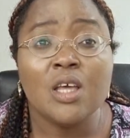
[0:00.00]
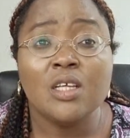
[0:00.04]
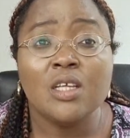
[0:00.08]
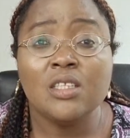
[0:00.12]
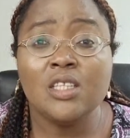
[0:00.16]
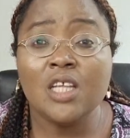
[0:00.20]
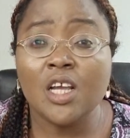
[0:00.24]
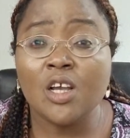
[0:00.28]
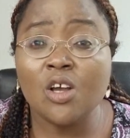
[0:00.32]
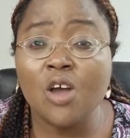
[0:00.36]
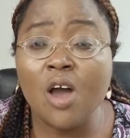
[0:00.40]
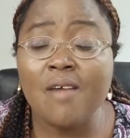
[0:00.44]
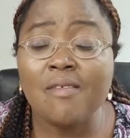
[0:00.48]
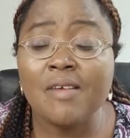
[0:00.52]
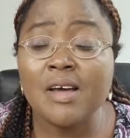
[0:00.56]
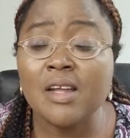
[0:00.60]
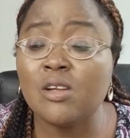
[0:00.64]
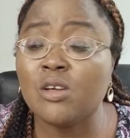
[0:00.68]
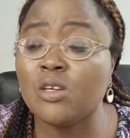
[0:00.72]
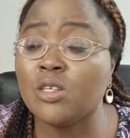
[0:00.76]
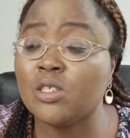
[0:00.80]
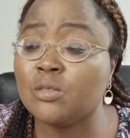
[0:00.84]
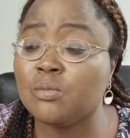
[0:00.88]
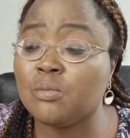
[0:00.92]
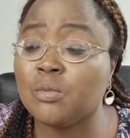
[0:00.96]
The
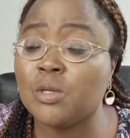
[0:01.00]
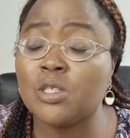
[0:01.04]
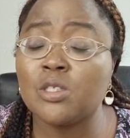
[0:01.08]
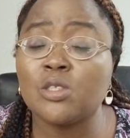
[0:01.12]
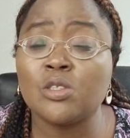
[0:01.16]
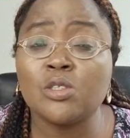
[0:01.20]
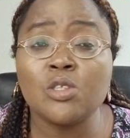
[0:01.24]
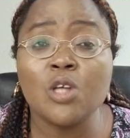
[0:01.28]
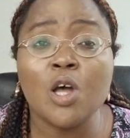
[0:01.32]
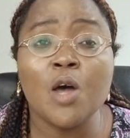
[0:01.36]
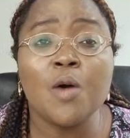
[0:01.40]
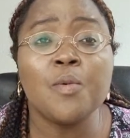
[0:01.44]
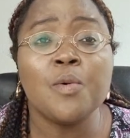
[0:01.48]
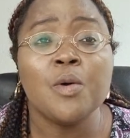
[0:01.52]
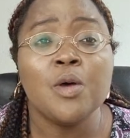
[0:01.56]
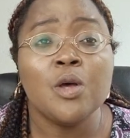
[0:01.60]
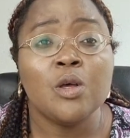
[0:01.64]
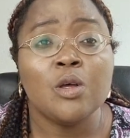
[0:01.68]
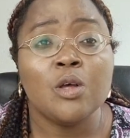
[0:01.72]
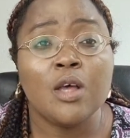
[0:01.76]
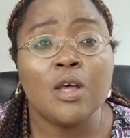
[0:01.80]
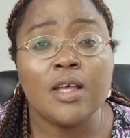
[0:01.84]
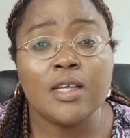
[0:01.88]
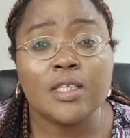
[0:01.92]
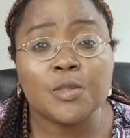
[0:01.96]
governors must stop
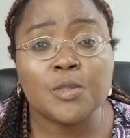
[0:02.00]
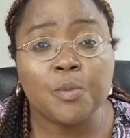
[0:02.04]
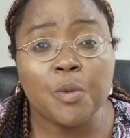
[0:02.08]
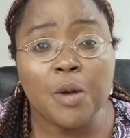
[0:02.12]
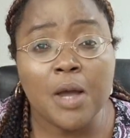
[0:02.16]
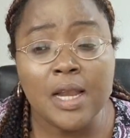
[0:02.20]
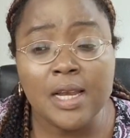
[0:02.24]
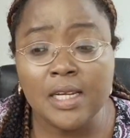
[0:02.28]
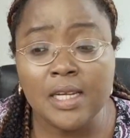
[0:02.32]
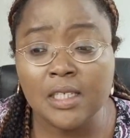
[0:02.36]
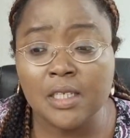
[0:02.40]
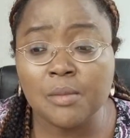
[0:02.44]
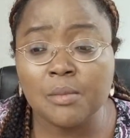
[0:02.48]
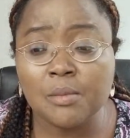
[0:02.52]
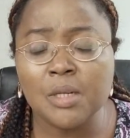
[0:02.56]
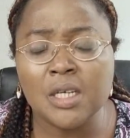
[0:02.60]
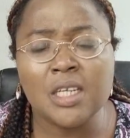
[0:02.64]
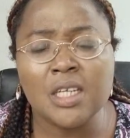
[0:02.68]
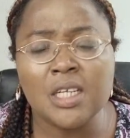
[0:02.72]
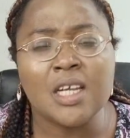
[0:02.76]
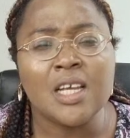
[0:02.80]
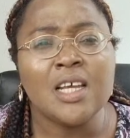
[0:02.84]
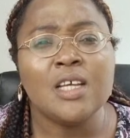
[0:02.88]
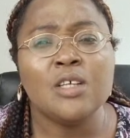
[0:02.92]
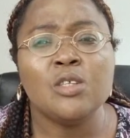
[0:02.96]
spoiling the
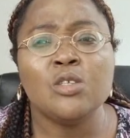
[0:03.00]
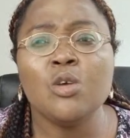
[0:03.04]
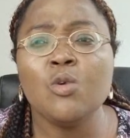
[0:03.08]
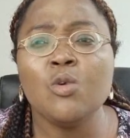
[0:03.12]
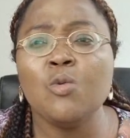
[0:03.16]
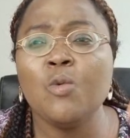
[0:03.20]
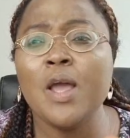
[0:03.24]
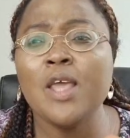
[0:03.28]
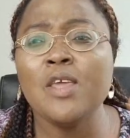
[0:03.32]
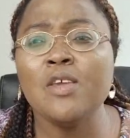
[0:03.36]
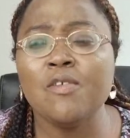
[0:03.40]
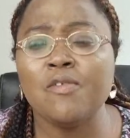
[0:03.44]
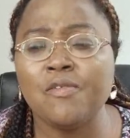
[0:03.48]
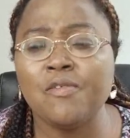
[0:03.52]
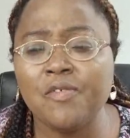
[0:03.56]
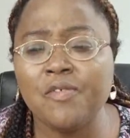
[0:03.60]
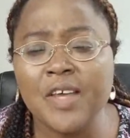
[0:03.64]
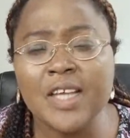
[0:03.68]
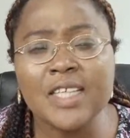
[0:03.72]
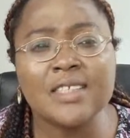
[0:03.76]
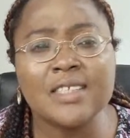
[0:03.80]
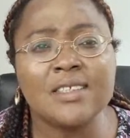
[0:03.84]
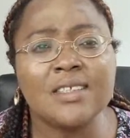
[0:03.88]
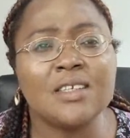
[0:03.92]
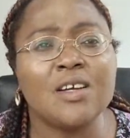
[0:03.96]
money. So when you
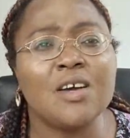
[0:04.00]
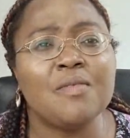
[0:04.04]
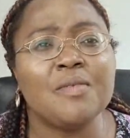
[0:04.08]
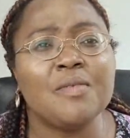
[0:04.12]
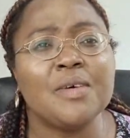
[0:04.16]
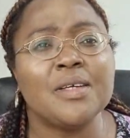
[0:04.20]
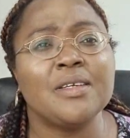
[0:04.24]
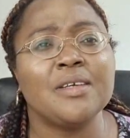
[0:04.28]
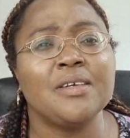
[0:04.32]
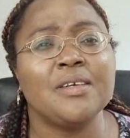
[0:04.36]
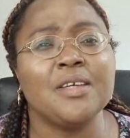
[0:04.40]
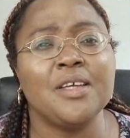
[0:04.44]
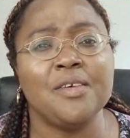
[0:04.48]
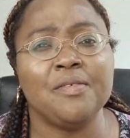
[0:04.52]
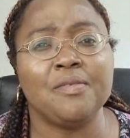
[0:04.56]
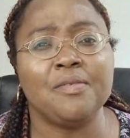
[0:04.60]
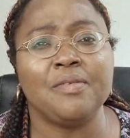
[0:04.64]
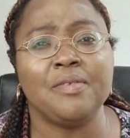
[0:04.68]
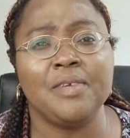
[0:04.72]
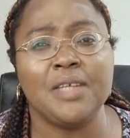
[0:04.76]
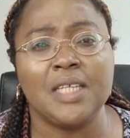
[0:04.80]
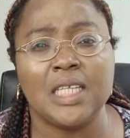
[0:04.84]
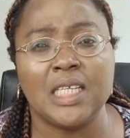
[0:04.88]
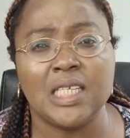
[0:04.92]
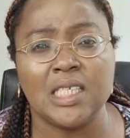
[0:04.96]
face the governor, if
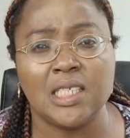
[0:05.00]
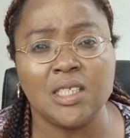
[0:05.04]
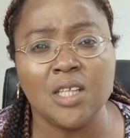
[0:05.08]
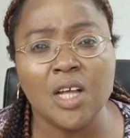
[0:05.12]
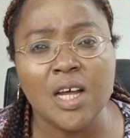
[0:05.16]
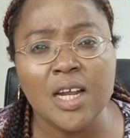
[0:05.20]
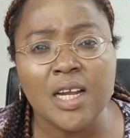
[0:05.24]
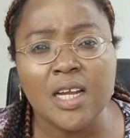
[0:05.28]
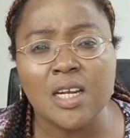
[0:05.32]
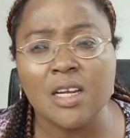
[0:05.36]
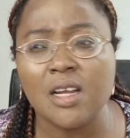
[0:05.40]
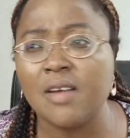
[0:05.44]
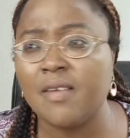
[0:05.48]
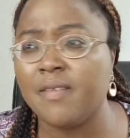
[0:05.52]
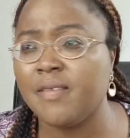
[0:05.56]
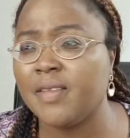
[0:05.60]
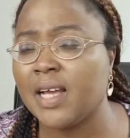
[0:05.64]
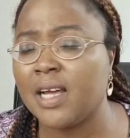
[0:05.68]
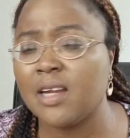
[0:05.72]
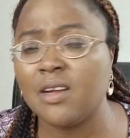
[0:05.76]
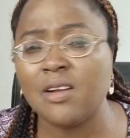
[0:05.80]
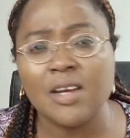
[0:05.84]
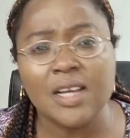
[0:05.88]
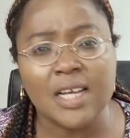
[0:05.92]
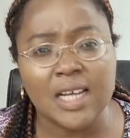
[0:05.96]
it's not enough, if they
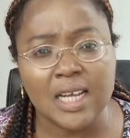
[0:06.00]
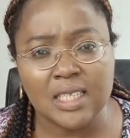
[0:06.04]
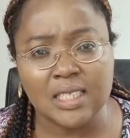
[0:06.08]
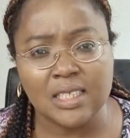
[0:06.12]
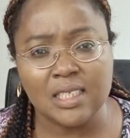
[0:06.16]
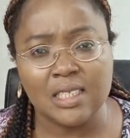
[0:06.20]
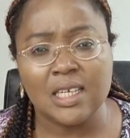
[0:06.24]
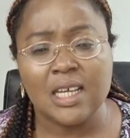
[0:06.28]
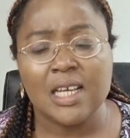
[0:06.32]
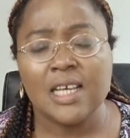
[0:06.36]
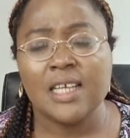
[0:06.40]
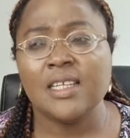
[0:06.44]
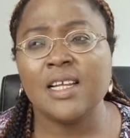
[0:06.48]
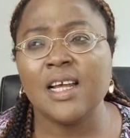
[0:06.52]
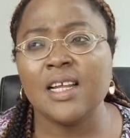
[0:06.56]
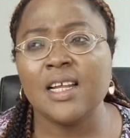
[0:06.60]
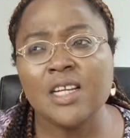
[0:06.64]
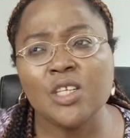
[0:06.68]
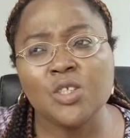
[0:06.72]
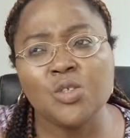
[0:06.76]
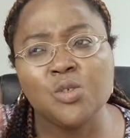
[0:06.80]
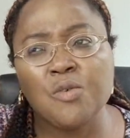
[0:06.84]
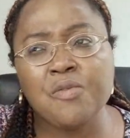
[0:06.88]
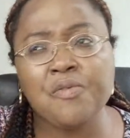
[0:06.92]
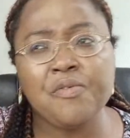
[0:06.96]
are not getting, then
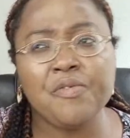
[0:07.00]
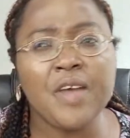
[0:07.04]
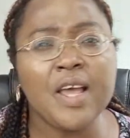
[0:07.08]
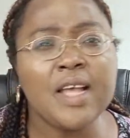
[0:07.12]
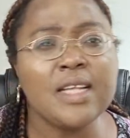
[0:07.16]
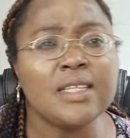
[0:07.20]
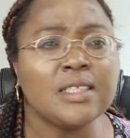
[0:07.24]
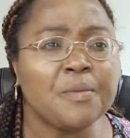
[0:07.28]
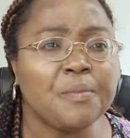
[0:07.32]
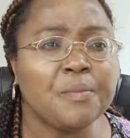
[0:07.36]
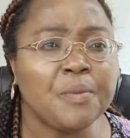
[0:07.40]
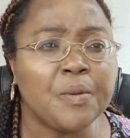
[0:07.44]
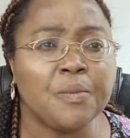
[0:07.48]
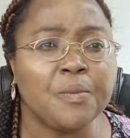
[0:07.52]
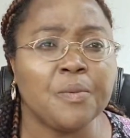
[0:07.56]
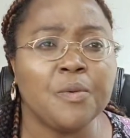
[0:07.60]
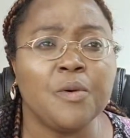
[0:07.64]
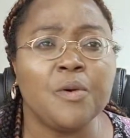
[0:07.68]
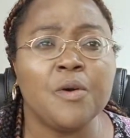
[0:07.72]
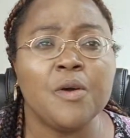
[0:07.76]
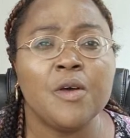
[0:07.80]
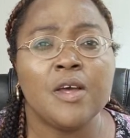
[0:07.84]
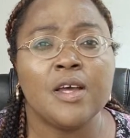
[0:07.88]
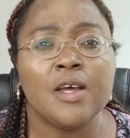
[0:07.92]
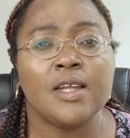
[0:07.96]
they should face the
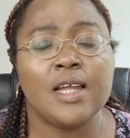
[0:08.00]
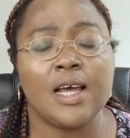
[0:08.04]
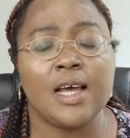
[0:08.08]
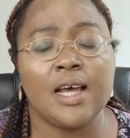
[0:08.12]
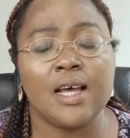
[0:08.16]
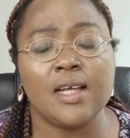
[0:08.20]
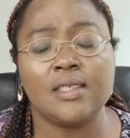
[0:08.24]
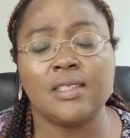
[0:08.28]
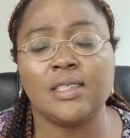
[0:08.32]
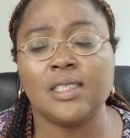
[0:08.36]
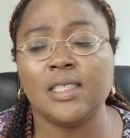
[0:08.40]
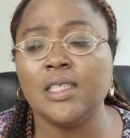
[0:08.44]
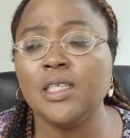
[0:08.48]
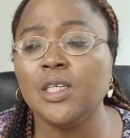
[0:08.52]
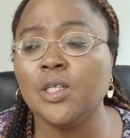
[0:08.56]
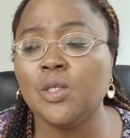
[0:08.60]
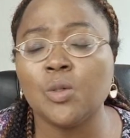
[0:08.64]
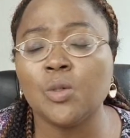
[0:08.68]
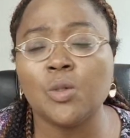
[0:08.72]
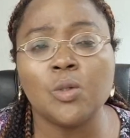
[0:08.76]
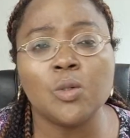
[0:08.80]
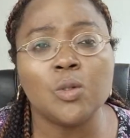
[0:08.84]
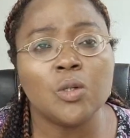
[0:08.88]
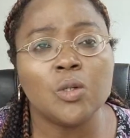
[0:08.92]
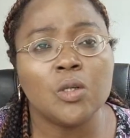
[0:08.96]
people that
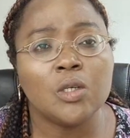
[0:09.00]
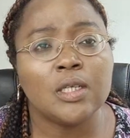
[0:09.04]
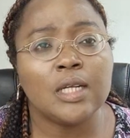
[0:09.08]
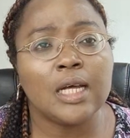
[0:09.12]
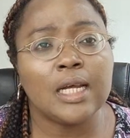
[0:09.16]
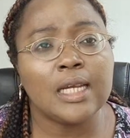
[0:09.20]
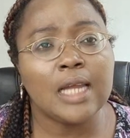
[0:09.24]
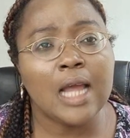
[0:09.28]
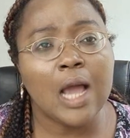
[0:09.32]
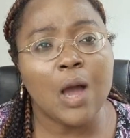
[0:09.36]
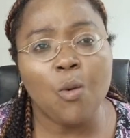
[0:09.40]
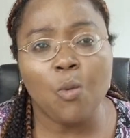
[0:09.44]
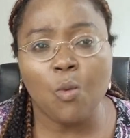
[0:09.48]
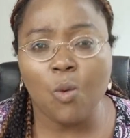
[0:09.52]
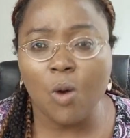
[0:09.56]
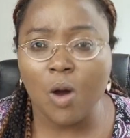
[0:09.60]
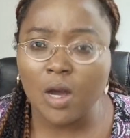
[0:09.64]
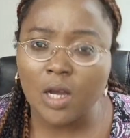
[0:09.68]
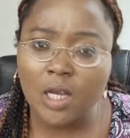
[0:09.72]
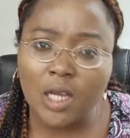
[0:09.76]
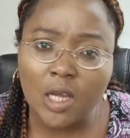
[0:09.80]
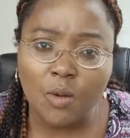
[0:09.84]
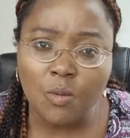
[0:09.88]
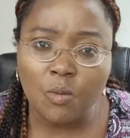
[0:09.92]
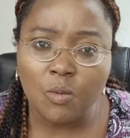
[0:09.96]
that they are
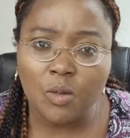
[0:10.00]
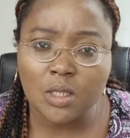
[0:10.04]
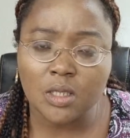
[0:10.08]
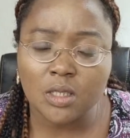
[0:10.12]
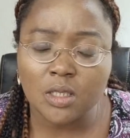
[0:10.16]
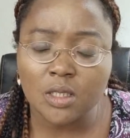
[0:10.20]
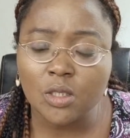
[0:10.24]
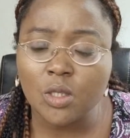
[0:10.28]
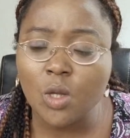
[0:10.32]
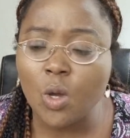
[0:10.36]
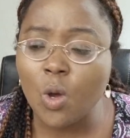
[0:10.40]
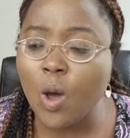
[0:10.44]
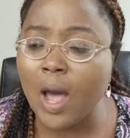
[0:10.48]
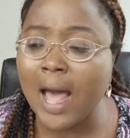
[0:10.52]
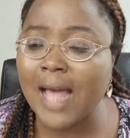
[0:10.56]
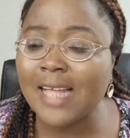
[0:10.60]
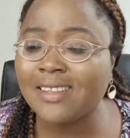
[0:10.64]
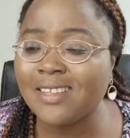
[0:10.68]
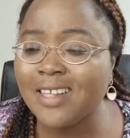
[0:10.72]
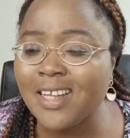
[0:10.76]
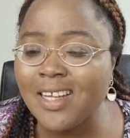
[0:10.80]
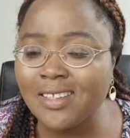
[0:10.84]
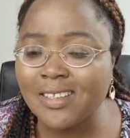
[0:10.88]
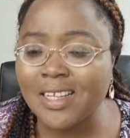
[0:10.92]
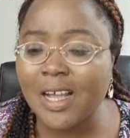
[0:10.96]
working with. So I
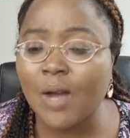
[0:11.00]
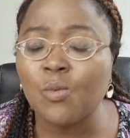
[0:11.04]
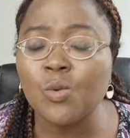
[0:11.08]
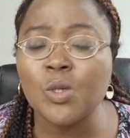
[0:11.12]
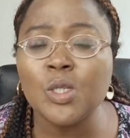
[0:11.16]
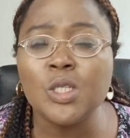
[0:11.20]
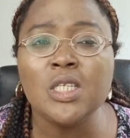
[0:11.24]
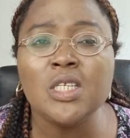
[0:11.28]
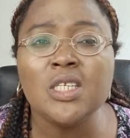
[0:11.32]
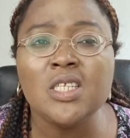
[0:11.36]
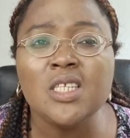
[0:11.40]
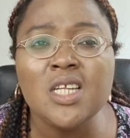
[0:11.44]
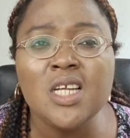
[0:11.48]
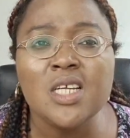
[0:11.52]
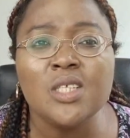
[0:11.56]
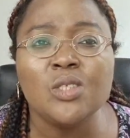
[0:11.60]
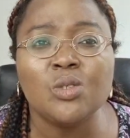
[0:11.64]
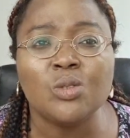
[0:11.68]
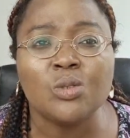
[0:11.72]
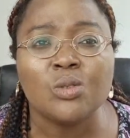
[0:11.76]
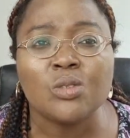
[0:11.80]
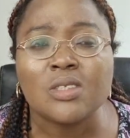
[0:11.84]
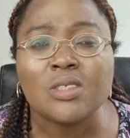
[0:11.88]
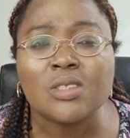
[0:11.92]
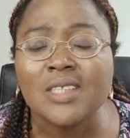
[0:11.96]
think that we
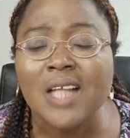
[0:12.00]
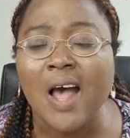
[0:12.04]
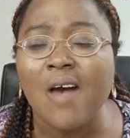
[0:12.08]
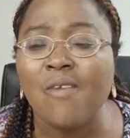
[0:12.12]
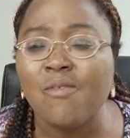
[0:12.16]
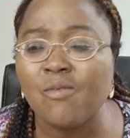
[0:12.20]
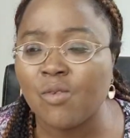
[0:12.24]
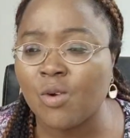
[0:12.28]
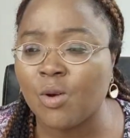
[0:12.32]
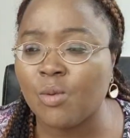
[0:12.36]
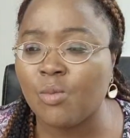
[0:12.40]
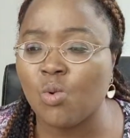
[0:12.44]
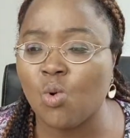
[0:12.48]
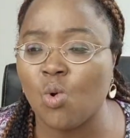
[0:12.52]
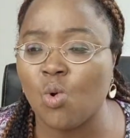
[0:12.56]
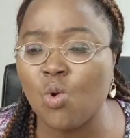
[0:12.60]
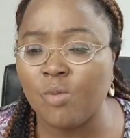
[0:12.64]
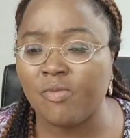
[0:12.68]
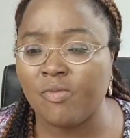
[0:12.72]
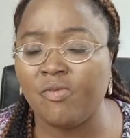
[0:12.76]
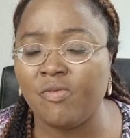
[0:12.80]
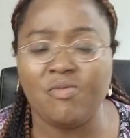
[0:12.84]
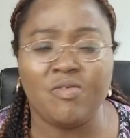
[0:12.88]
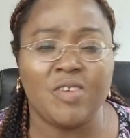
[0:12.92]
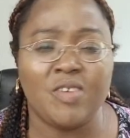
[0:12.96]
need to start from
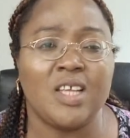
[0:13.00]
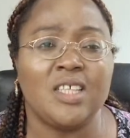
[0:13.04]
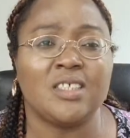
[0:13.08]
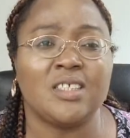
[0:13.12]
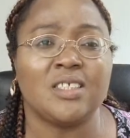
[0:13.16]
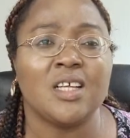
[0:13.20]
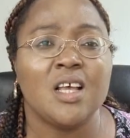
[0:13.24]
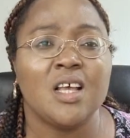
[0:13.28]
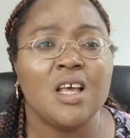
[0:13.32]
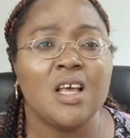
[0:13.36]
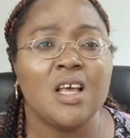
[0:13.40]
home first.